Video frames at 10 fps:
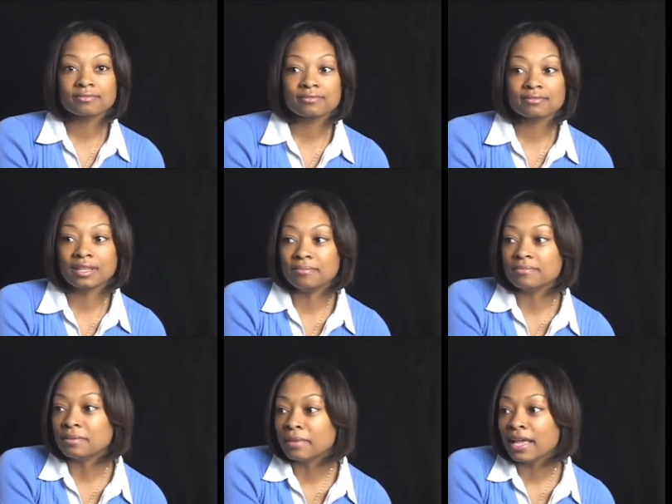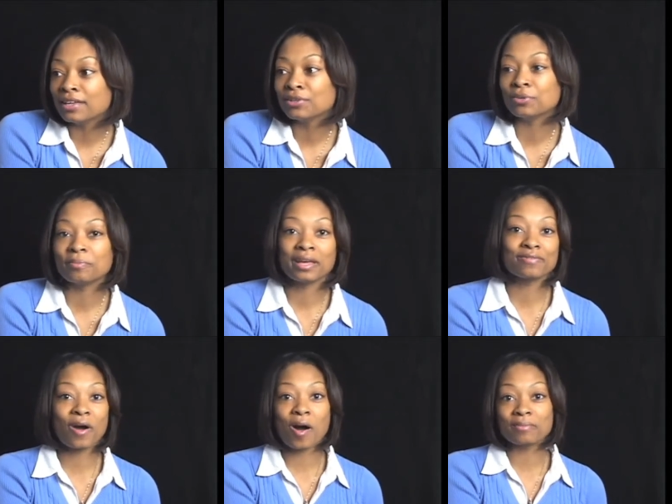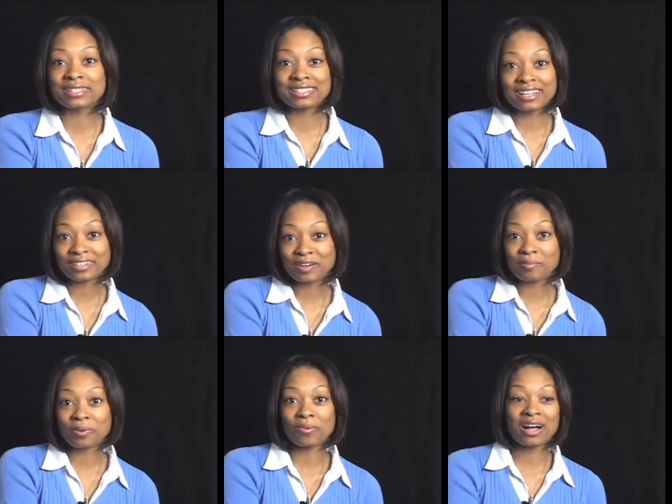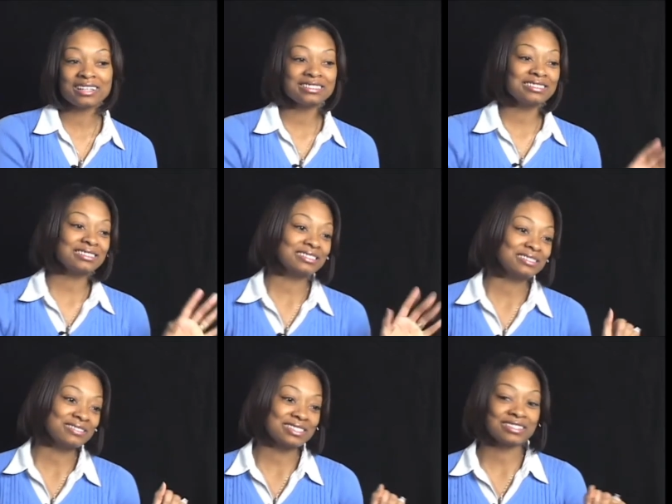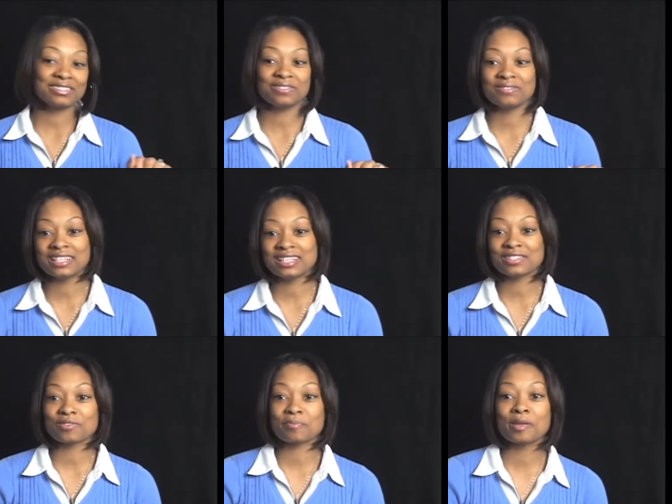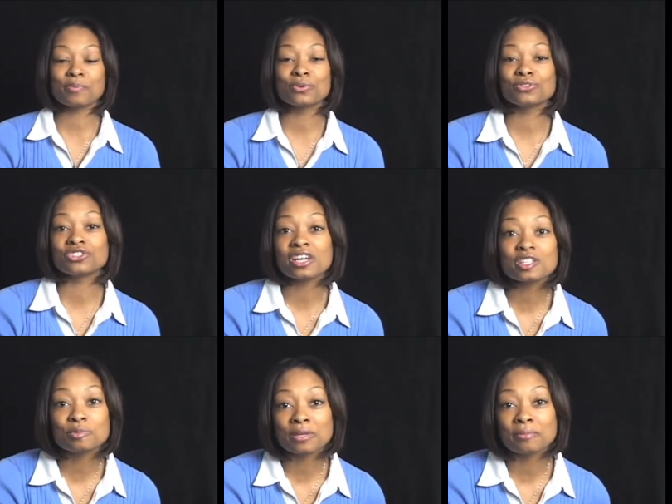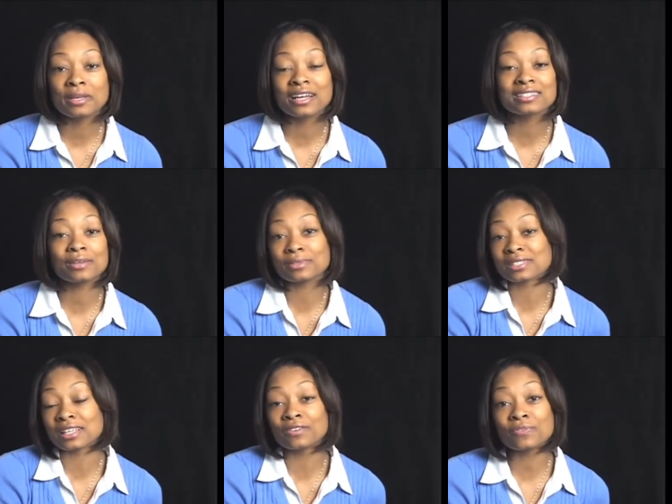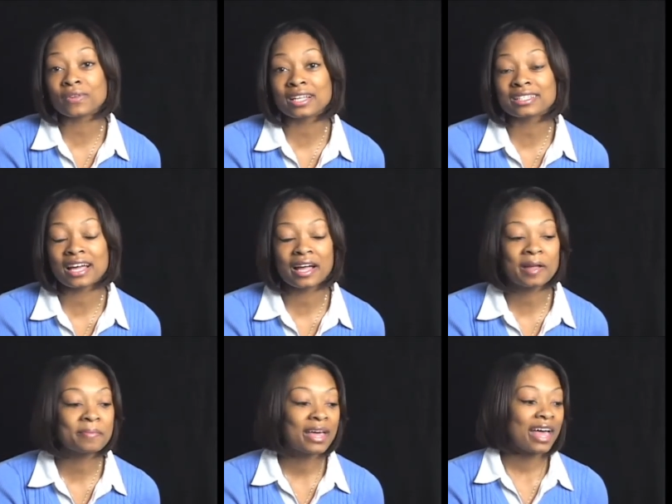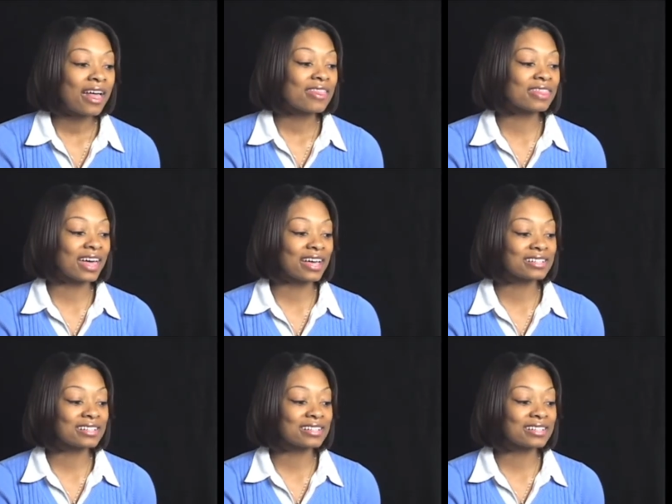the men who may have called me stuck up, or why, oh, you do this or you do this, or people who judged me because I was single for that time, that